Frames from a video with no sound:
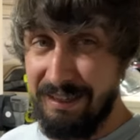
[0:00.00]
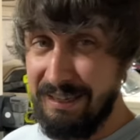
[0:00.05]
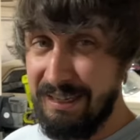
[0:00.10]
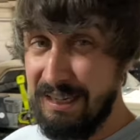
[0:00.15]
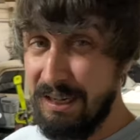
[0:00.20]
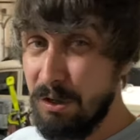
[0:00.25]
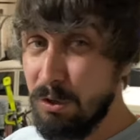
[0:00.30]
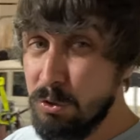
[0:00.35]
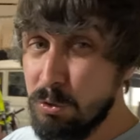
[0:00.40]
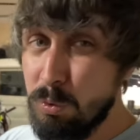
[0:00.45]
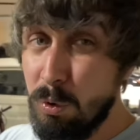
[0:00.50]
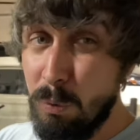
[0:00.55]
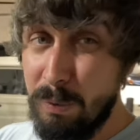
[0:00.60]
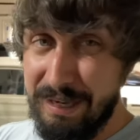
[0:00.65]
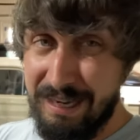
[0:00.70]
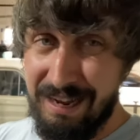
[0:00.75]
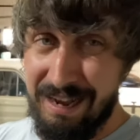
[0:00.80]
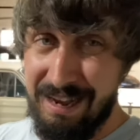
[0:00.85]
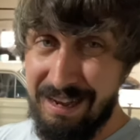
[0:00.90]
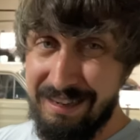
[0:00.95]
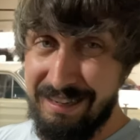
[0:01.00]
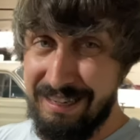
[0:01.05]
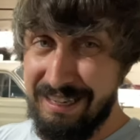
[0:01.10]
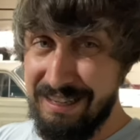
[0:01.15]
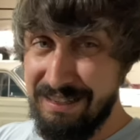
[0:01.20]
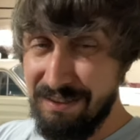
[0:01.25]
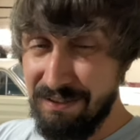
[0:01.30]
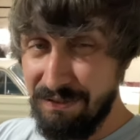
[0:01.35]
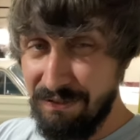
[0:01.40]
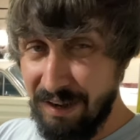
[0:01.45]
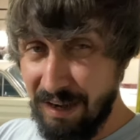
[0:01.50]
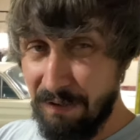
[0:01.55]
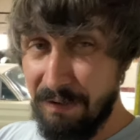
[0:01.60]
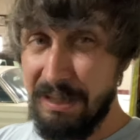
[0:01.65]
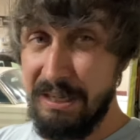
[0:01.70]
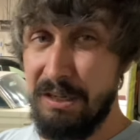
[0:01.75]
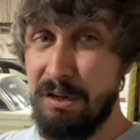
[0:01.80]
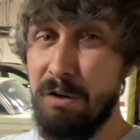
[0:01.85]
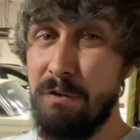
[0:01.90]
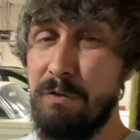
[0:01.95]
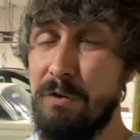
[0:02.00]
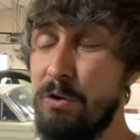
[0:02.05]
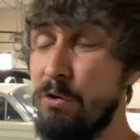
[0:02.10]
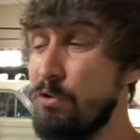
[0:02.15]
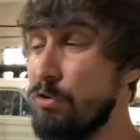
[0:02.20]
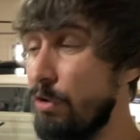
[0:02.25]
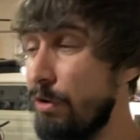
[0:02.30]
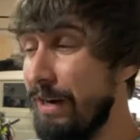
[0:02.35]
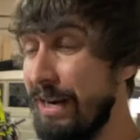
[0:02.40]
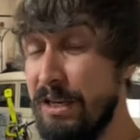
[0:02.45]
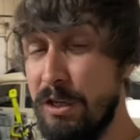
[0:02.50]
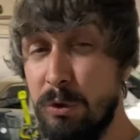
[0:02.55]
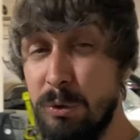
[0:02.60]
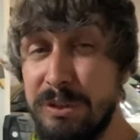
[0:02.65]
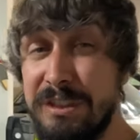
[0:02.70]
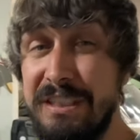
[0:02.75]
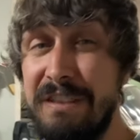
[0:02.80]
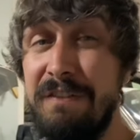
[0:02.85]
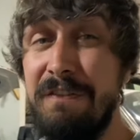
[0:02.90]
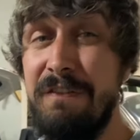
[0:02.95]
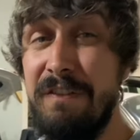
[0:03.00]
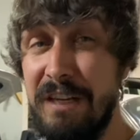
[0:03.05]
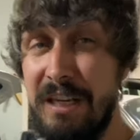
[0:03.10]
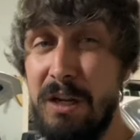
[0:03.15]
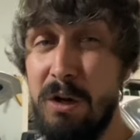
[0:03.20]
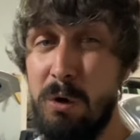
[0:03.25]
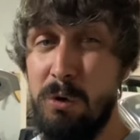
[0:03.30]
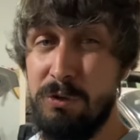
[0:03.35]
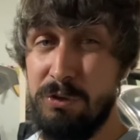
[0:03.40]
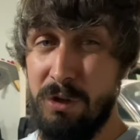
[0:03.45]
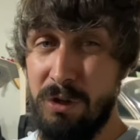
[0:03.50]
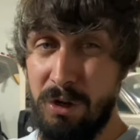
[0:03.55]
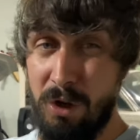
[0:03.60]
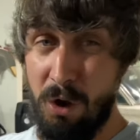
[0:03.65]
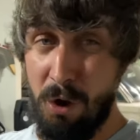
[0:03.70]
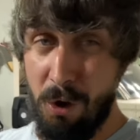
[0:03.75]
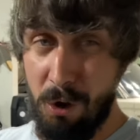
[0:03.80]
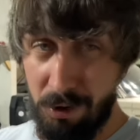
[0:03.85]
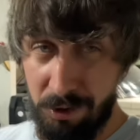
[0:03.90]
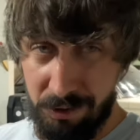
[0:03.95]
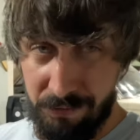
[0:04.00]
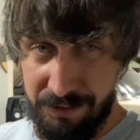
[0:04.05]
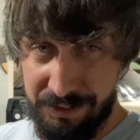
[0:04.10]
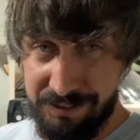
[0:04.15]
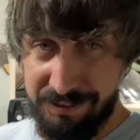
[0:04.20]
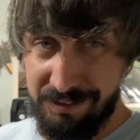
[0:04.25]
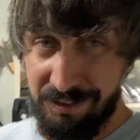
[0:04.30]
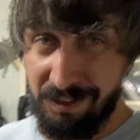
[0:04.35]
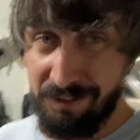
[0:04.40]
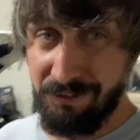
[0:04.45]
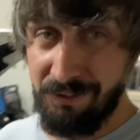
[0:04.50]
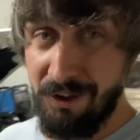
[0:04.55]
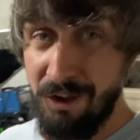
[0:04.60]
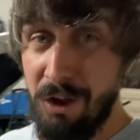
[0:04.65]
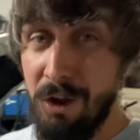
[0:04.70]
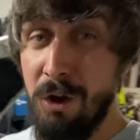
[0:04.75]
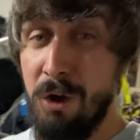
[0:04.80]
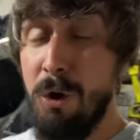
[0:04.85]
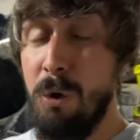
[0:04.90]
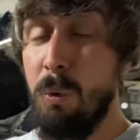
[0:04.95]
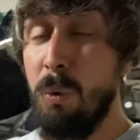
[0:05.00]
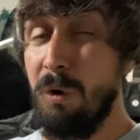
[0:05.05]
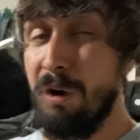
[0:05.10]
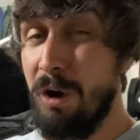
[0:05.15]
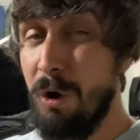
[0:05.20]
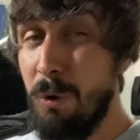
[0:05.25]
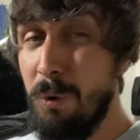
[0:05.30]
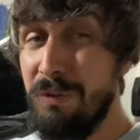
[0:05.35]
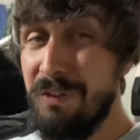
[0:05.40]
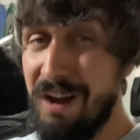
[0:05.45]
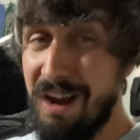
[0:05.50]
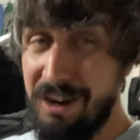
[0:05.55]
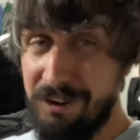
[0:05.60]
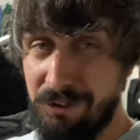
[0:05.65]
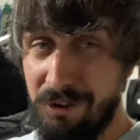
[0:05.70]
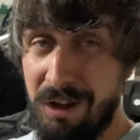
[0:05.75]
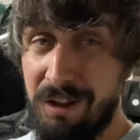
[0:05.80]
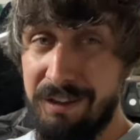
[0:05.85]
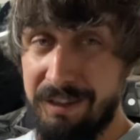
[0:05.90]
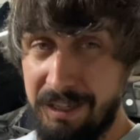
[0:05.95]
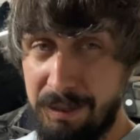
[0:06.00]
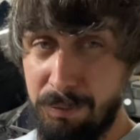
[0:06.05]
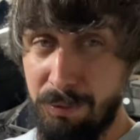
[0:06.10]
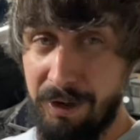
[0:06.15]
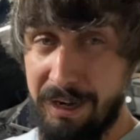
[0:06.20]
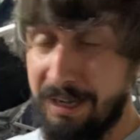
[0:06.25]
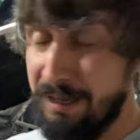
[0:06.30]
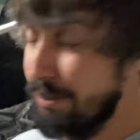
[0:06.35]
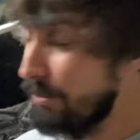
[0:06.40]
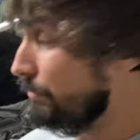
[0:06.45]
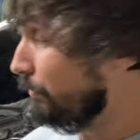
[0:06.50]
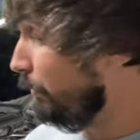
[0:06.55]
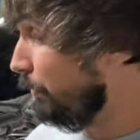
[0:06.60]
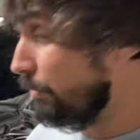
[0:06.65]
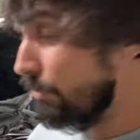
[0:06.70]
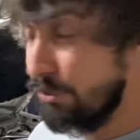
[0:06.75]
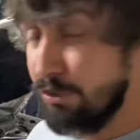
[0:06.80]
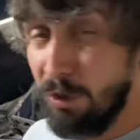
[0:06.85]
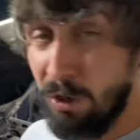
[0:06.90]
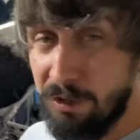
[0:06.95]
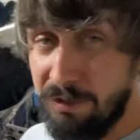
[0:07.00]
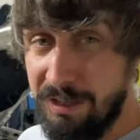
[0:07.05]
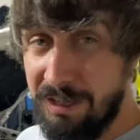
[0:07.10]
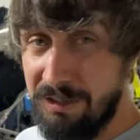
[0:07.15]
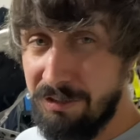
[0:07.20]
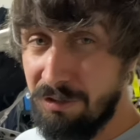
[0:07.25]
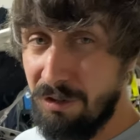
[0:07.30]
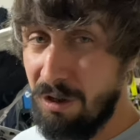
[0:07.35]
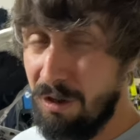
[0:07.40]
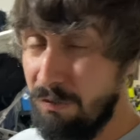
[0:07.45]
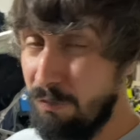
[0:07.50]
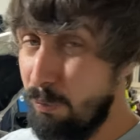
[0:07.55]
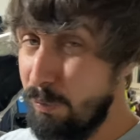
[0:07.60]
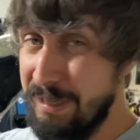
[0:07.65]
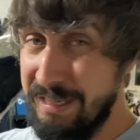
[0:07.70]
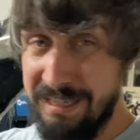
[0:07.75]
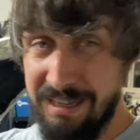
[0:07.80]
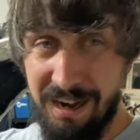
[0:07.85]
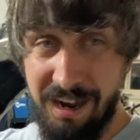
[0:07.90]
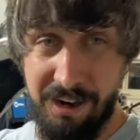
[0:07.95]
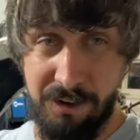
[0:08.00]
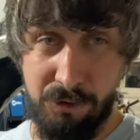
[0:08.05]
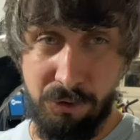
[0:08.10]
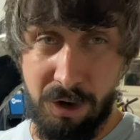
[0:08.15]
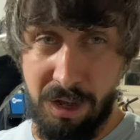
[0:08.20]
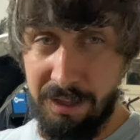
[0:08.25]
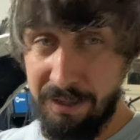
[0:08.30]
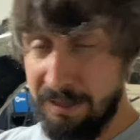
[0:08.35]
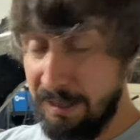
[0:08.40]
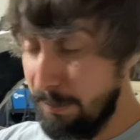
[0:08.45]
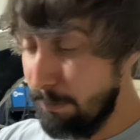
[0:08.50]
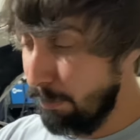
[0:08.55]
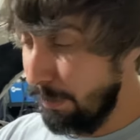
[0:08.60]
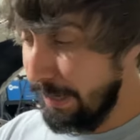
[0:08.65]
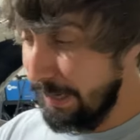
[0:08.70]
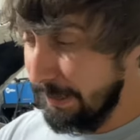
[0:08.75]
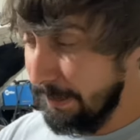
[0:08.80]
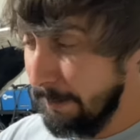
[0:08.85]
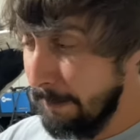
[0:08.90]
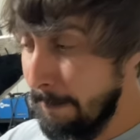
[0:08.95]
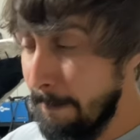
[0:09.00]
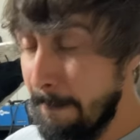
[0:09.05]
Here's what we got in the very near future, and you'll see videos on all of this stuff. We're going with a hydraulic e-brake. So to start things off, we need a hydraulic e-brake.